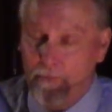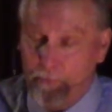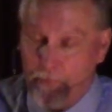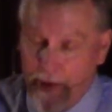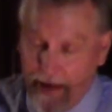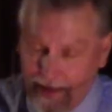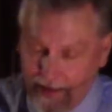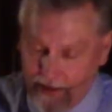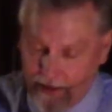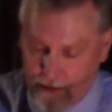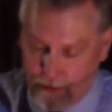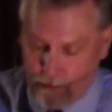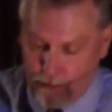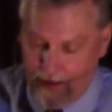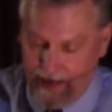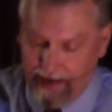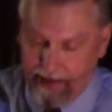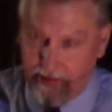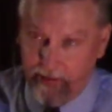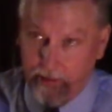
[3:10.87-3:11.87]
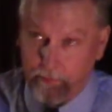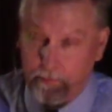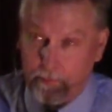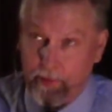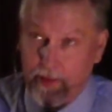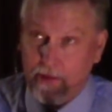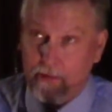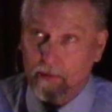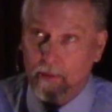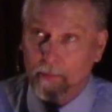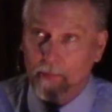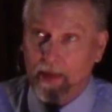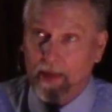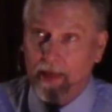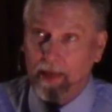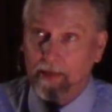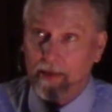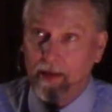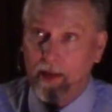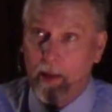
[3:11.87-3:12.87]
penetrate the
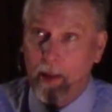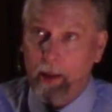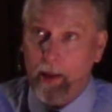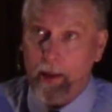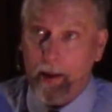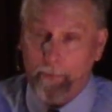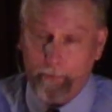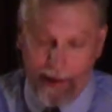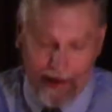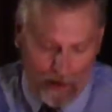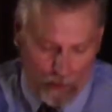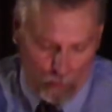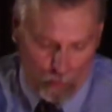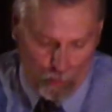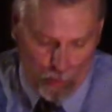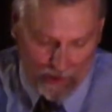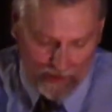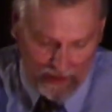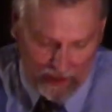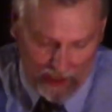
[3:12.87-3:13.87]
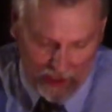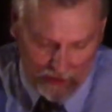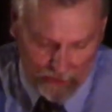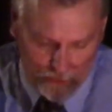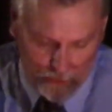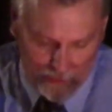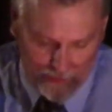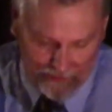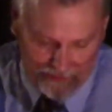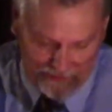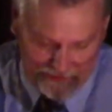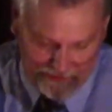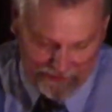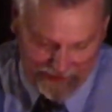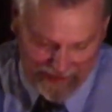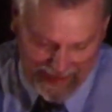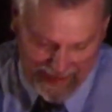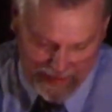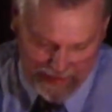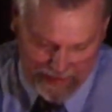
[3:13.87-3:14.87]
pyramid about 100
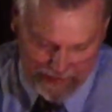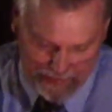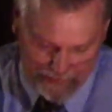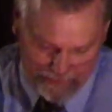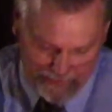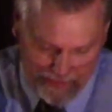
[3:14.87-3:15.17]
feet.